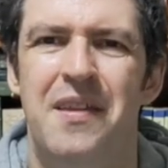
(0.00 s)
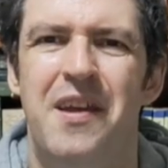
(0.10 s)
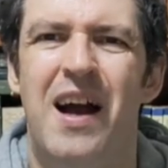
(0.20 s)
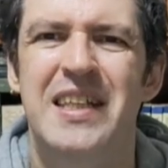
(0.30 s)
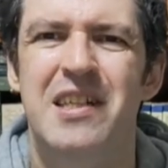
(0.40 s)

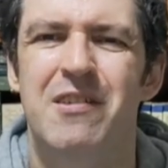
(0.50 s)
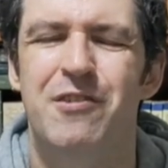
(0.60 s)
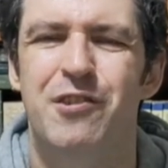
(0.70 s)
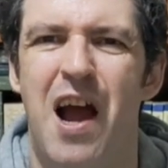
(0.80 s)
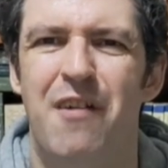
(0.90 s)
The idea
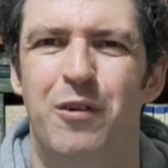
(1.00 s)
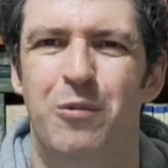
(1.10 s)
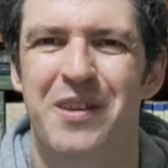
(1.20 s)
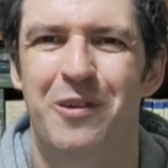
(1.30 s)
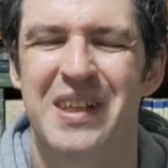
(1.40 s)
of travel
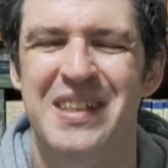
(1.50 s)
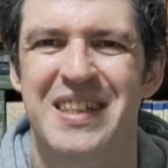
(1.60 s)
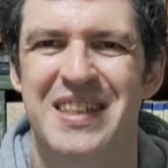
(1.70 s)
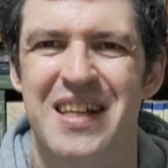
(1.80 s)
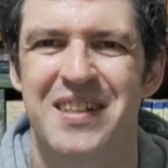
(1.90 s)
with all its
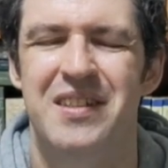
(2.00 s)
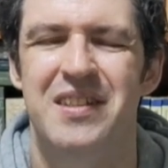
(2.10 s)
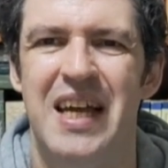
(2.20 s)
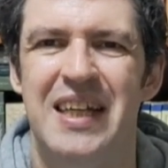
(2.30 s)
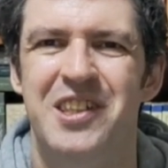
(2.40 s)
attendant
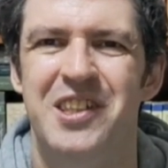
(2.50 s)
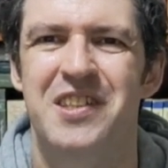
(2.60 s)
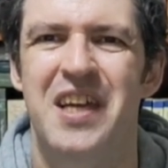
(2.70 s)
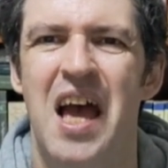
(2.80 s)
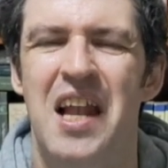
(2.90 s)

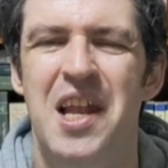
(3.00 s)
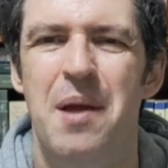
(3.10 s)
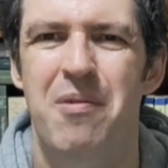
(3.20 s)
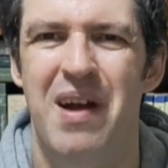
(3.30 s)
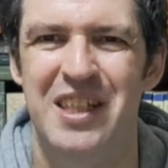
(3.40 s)
dangers
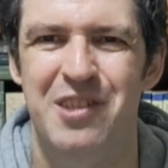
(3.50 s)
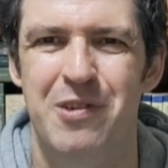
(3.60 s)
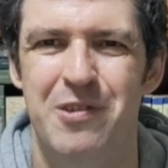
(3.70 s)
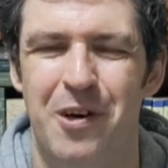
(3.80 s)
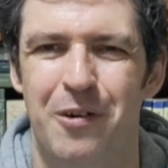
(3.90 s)
liberates
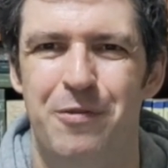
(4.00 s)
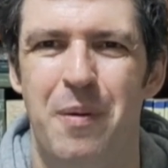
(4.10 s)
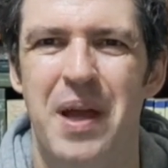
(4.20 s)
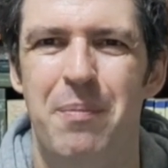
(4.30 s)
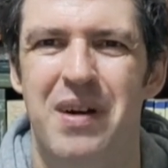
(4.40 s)
Rudolf
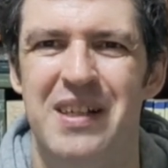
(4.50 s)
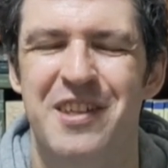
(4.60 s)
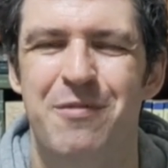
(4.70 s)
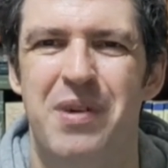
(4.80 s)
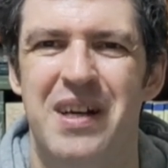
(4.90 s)
from the
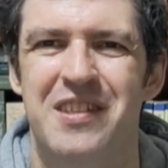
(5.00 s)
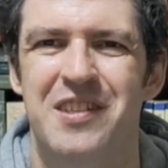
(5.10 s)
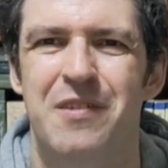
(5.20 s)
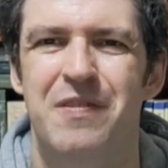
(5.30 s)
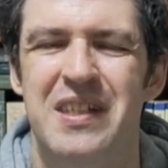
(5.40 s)
oppressive
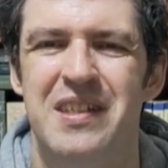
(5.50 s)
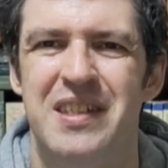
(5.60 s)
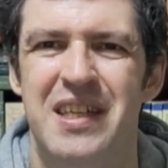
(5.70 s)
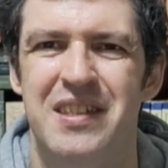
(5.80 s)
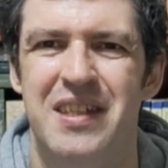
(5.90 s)
presence of his
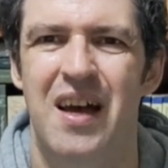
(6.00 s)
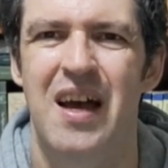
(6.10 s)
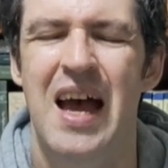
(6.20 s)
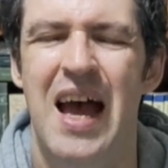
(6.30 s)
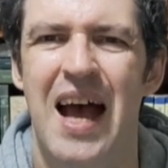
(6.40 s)
sister,
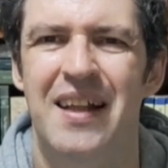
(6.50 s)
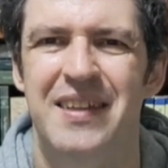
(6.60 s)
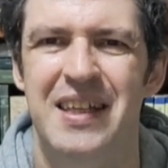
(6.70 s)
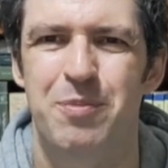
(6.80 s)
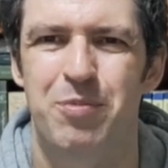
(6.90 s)
and
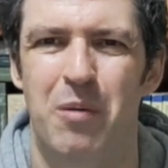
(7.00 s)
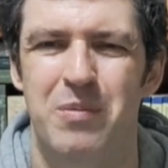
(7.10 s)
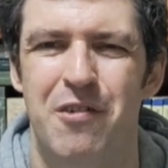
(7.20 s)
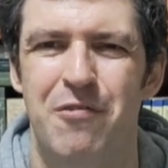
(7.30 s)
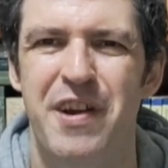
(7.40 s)
this
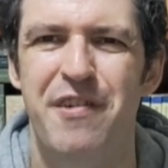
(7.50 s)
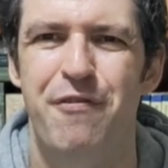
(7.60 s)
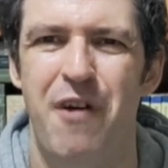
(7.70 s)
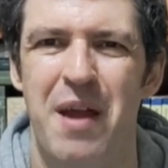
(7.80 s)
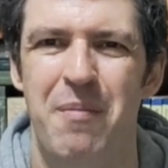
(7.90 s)
prompts a
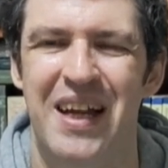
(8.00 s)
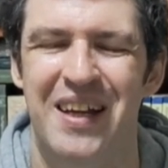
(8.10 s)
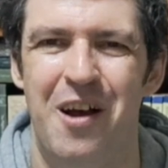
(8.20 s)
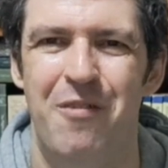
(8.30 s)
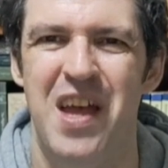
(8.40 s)
reframing
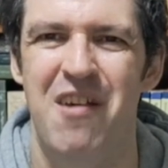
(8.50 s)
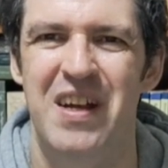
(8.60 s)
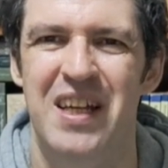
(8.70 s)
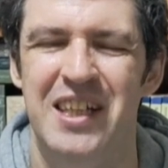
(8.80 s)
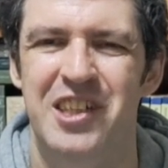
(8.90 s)
of their
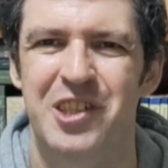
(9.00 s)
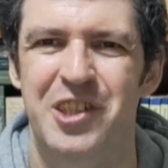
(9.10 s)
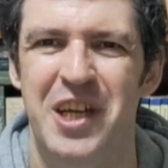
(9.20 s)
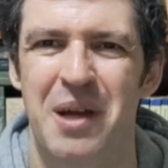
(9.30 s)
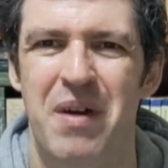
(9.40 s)

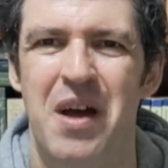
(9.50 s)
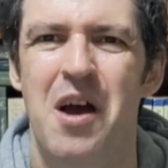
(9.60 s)
relationship.